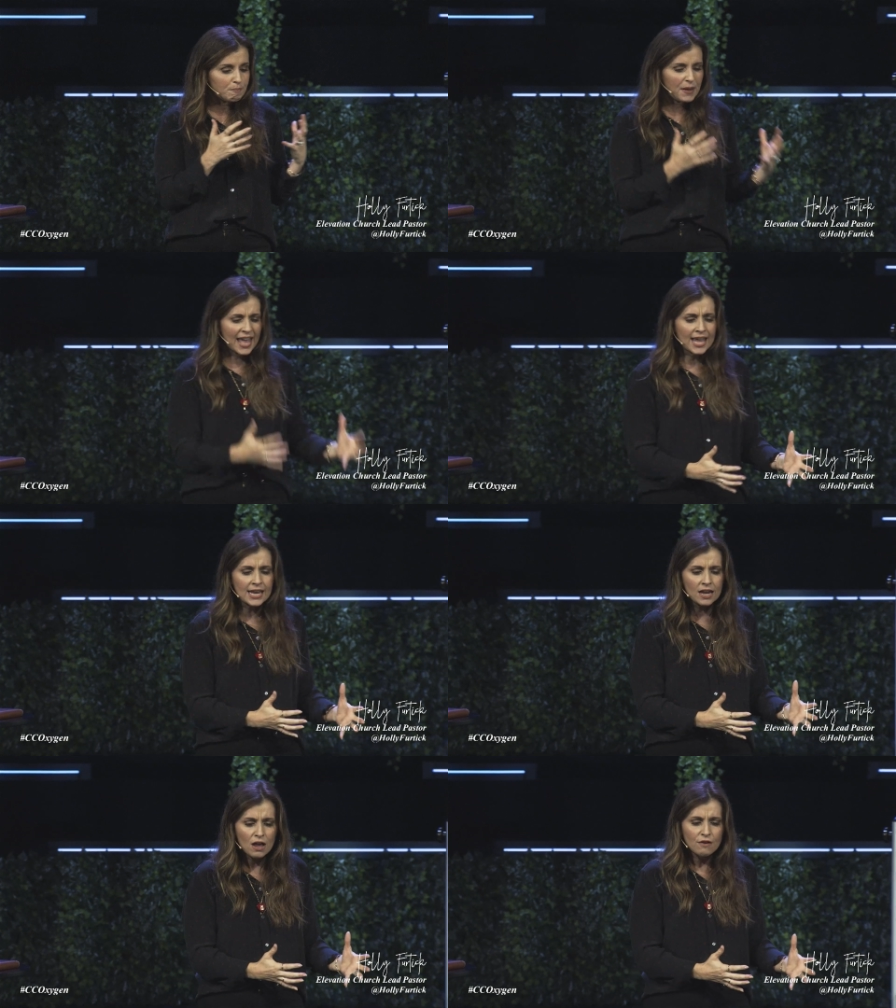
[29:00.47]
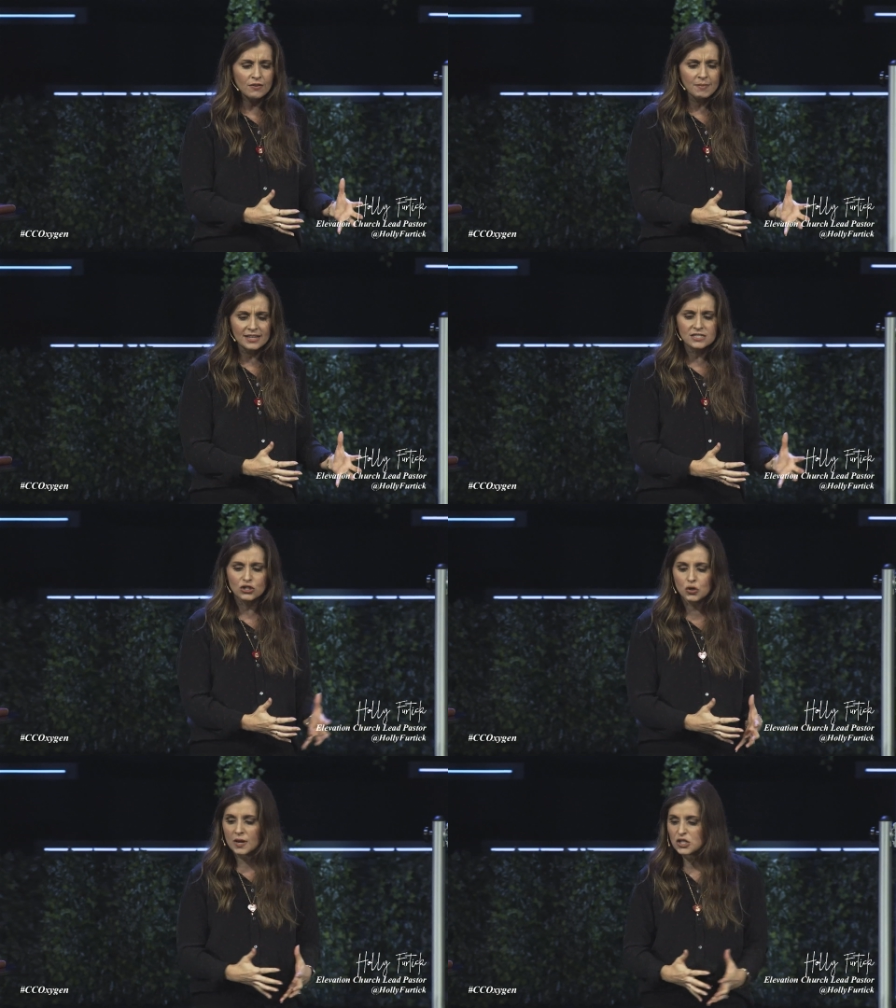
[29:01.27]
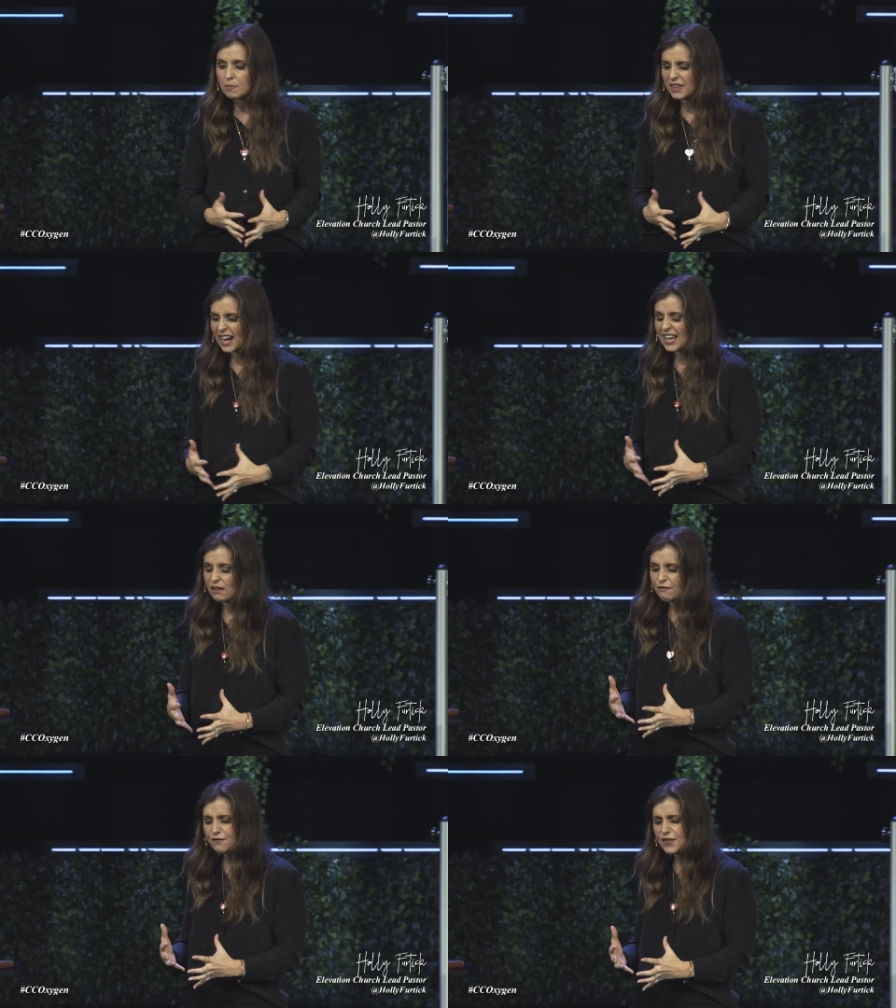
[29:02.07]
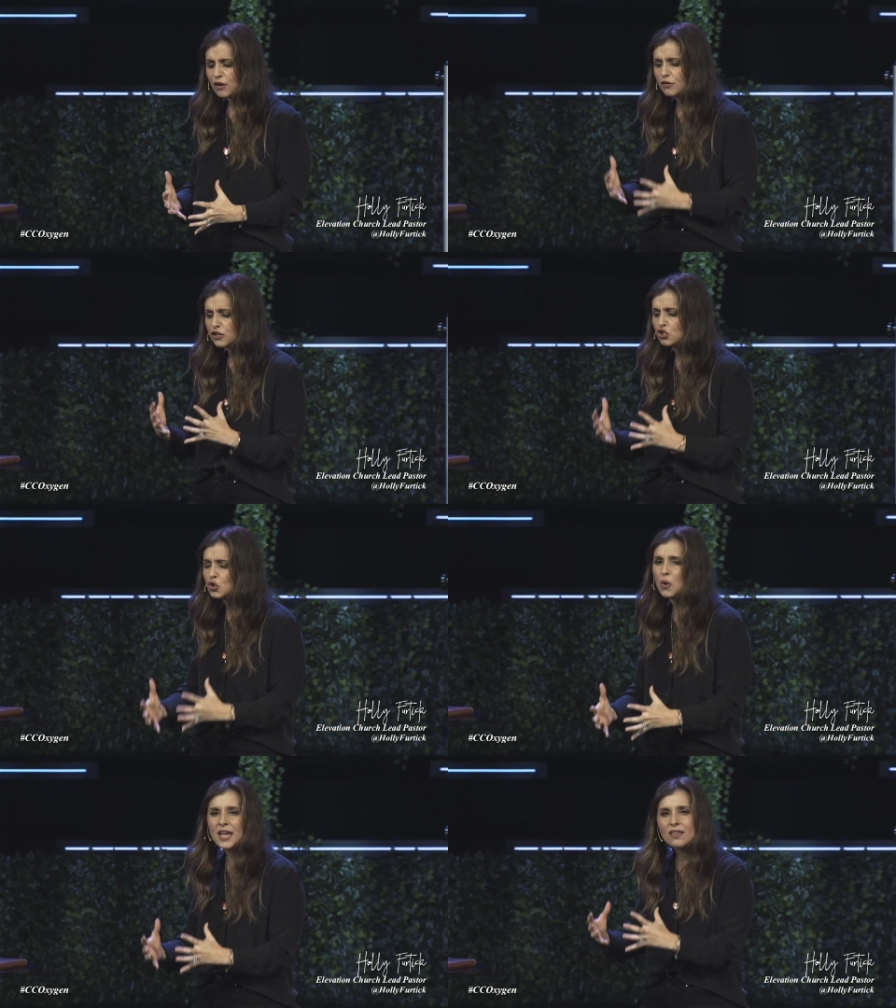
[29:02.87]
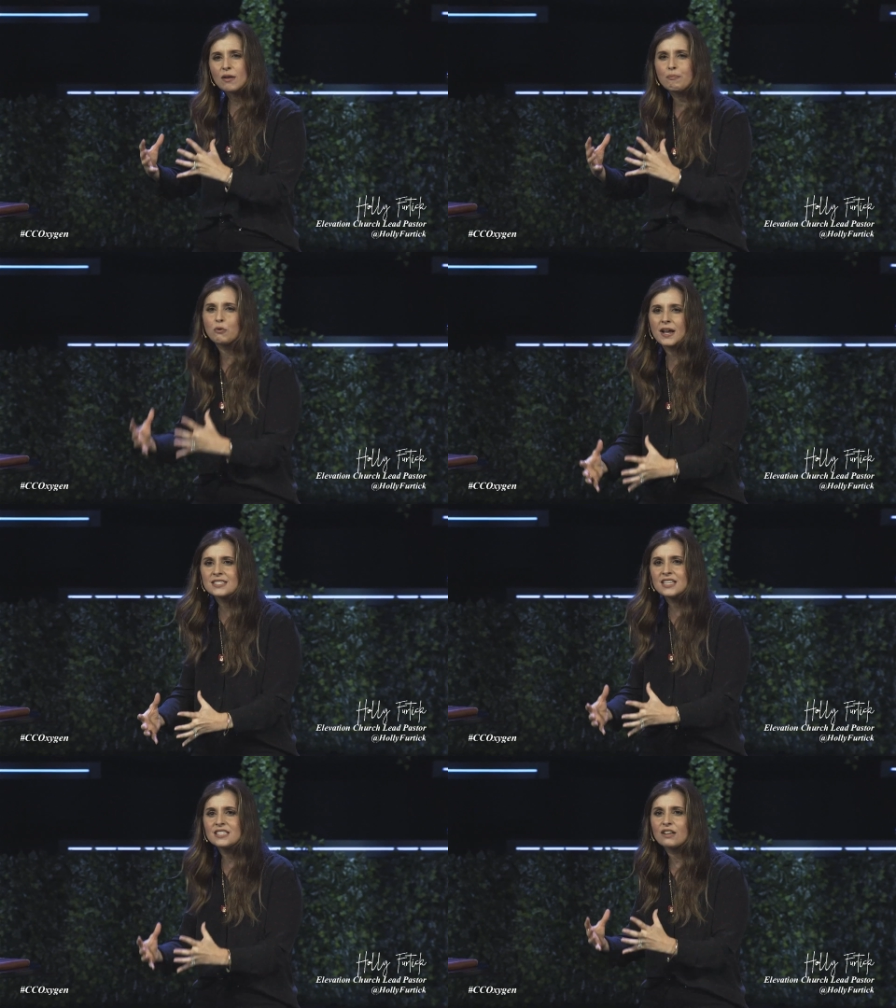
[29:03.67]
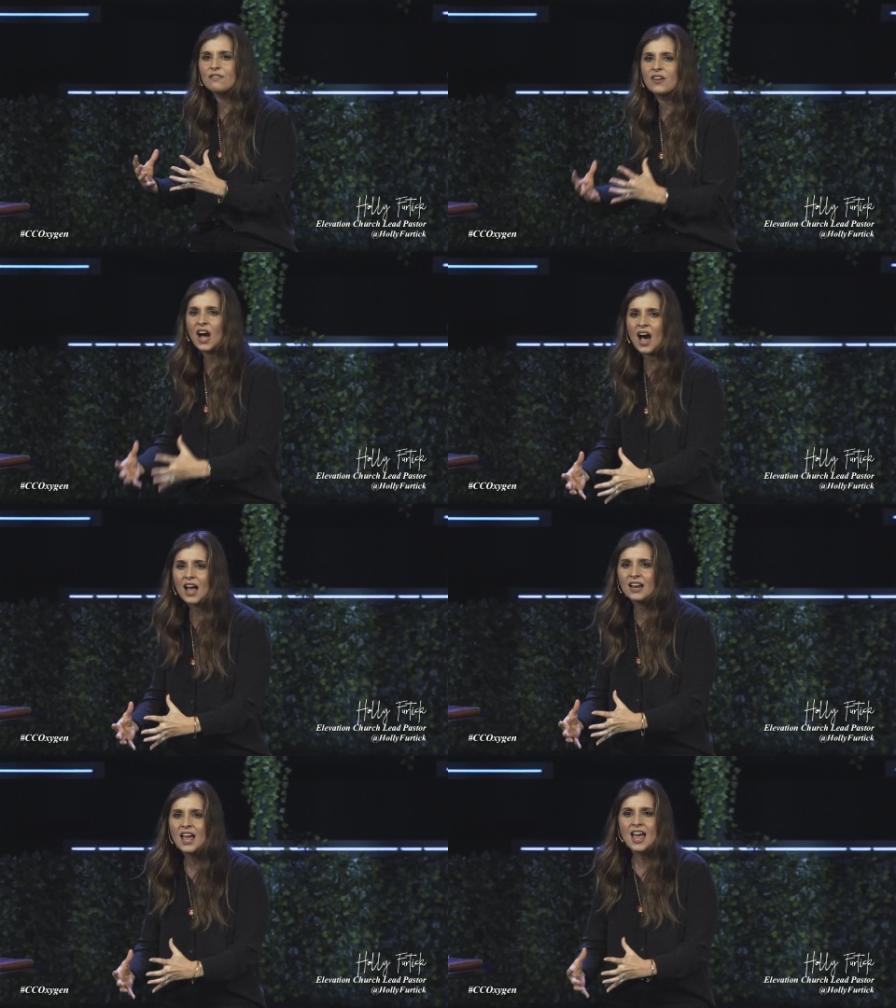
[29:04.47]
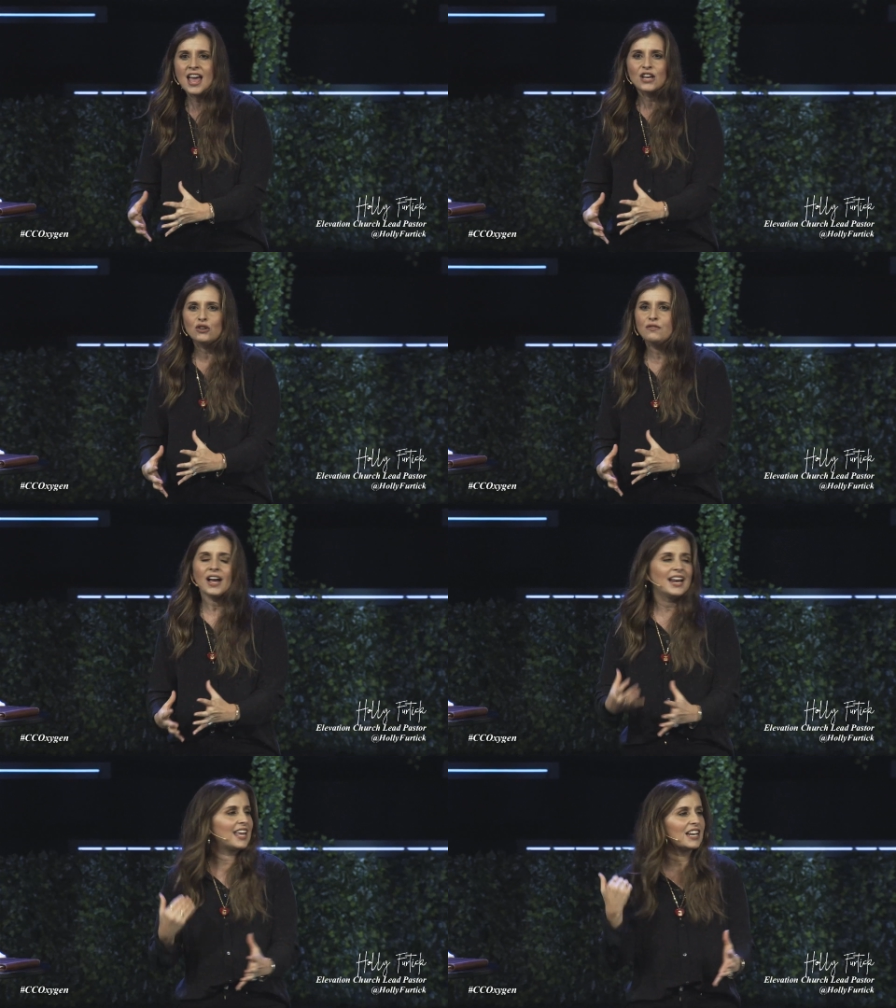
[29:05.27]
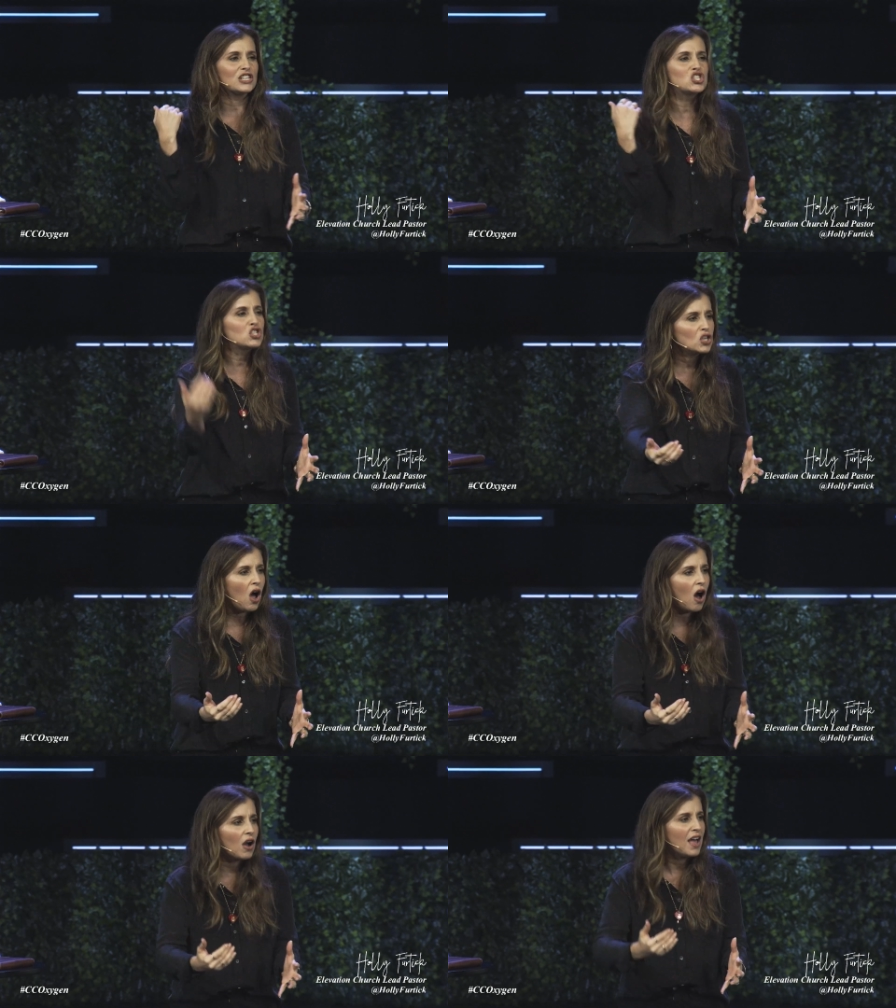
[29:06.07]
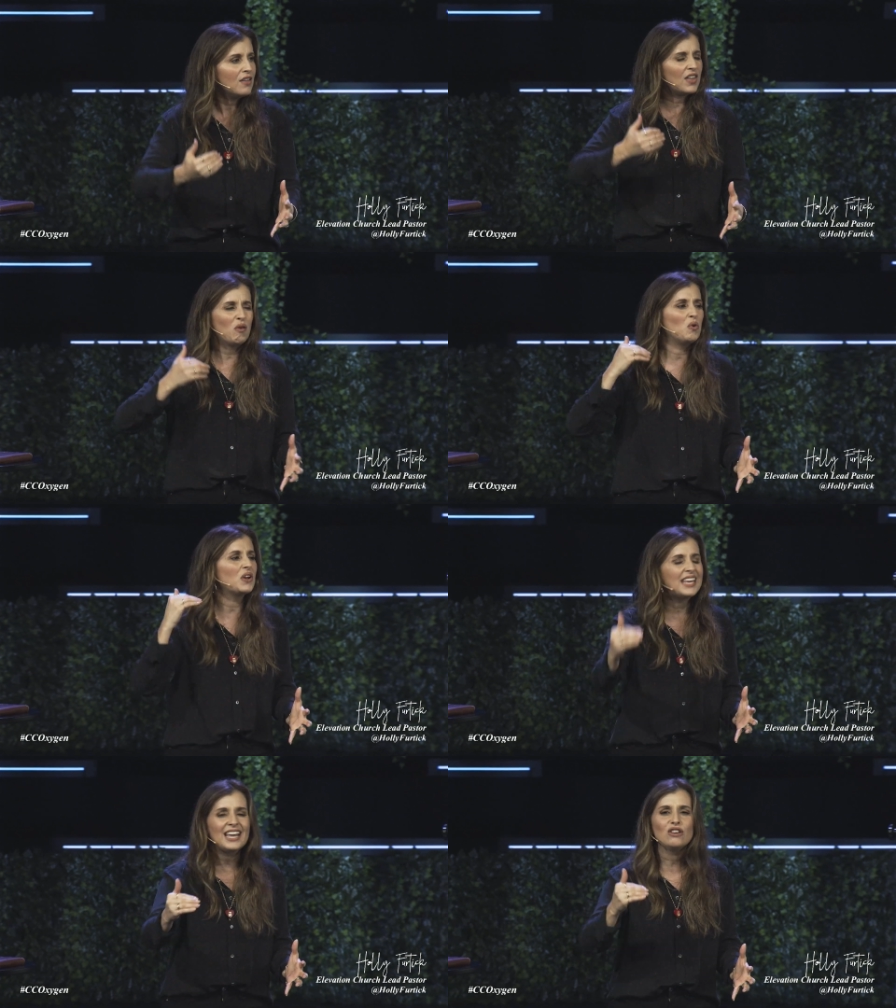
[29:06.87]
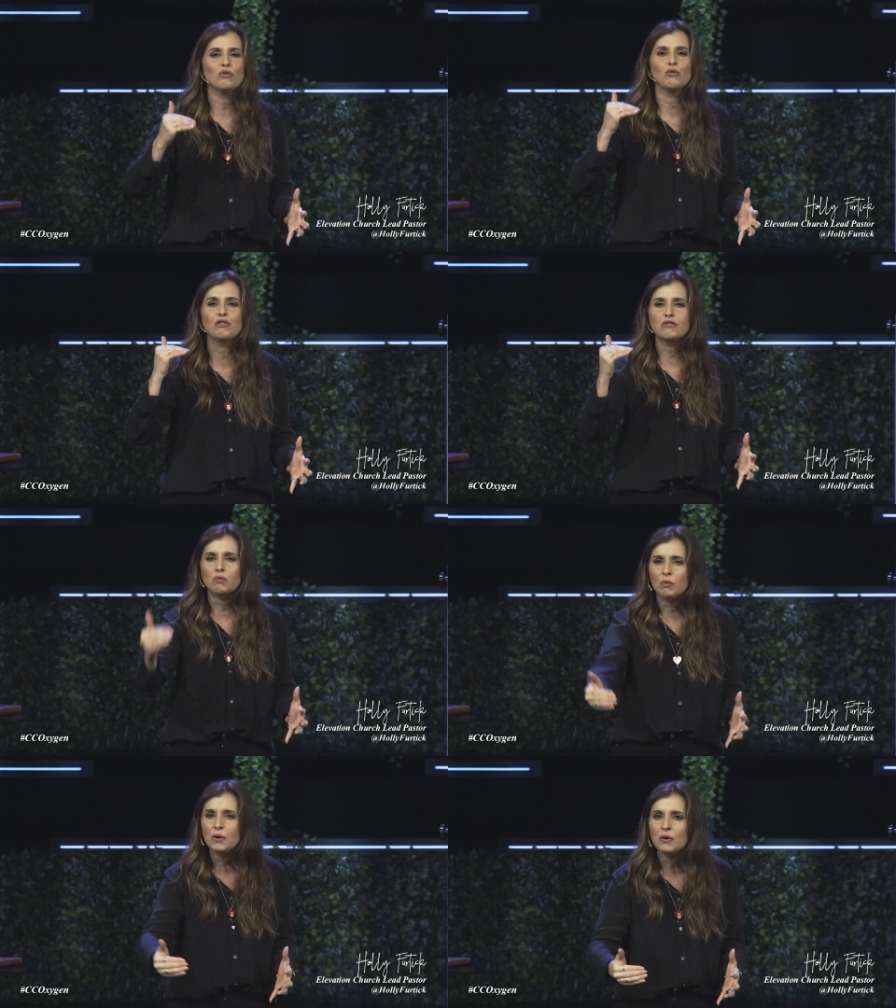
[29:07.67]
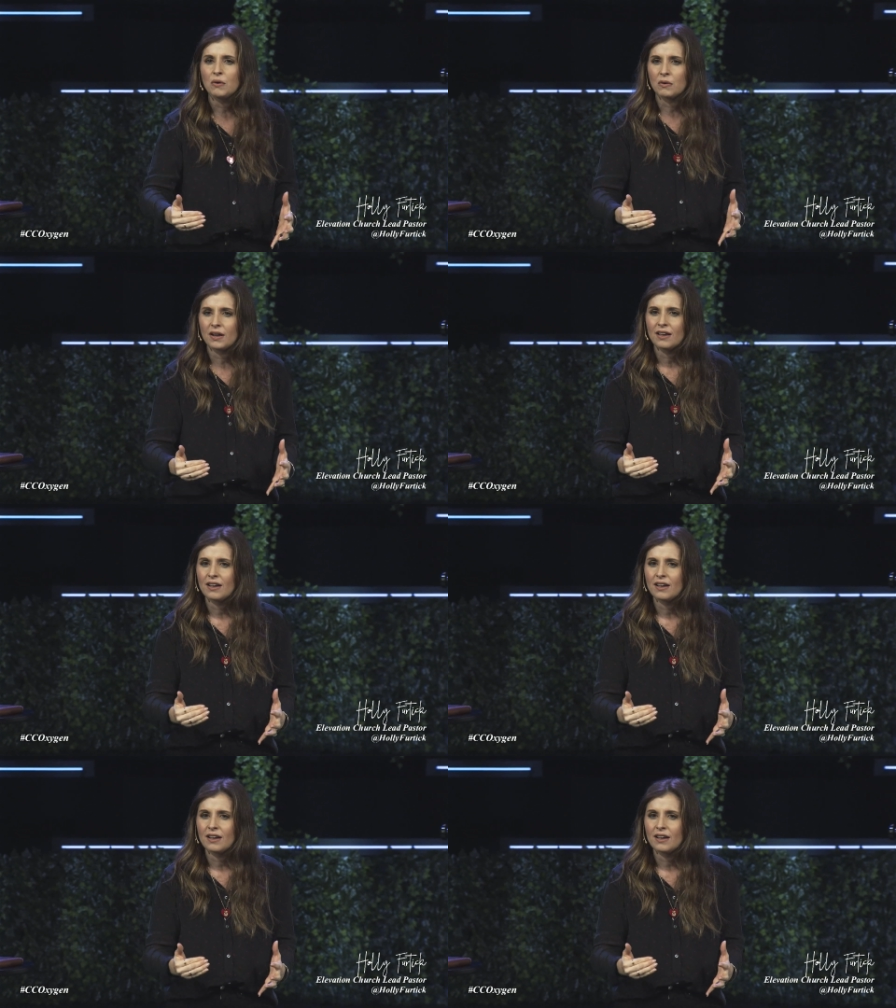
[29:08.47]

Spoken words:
pain from that situation, but then I can feel the joy and the presence of God. You've got to get a song that will get you through.